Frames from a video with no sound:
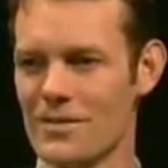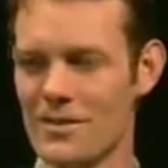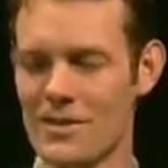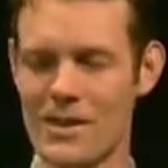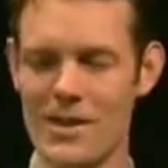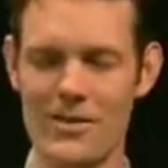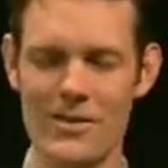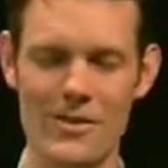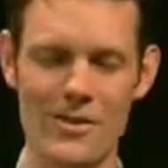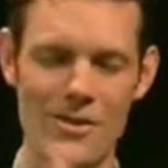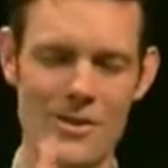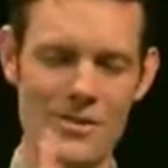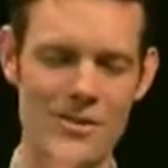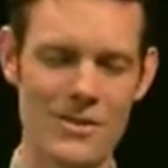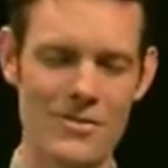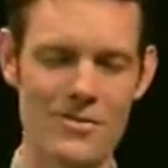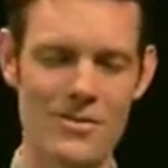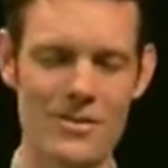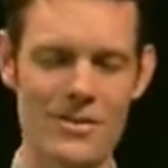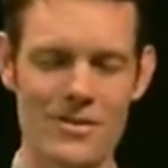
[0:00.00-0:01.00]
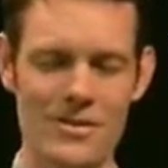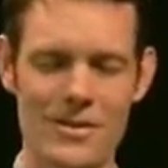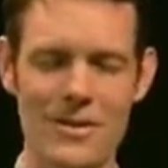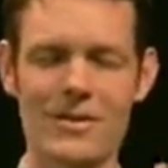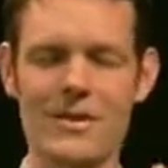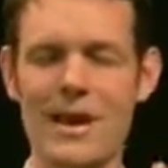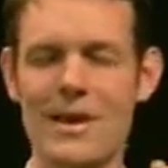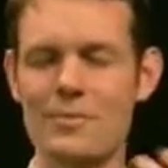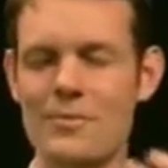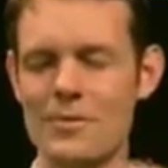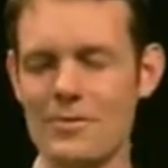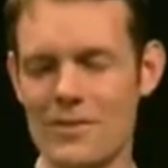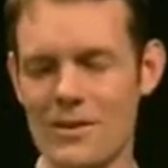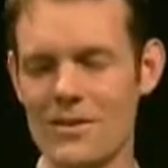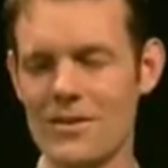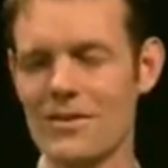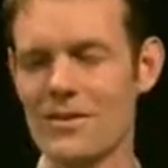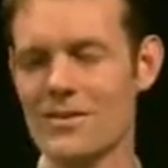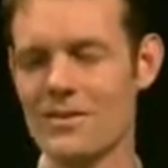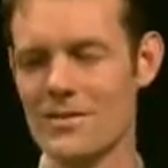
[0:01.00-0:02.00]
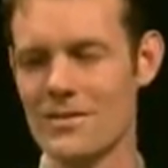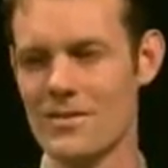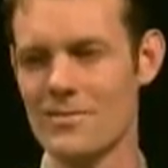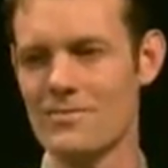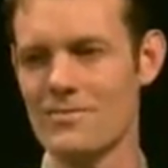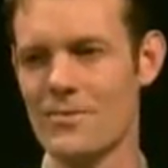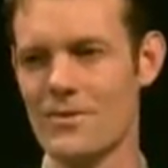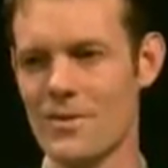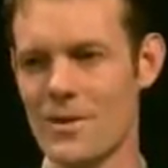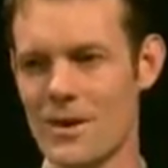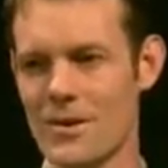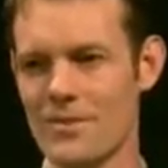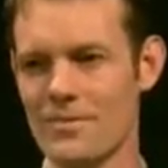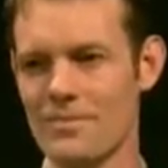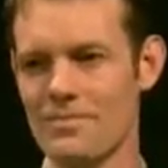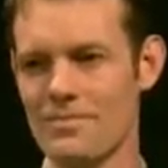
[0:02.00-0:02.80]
So yeah, there are different types of needles throughout.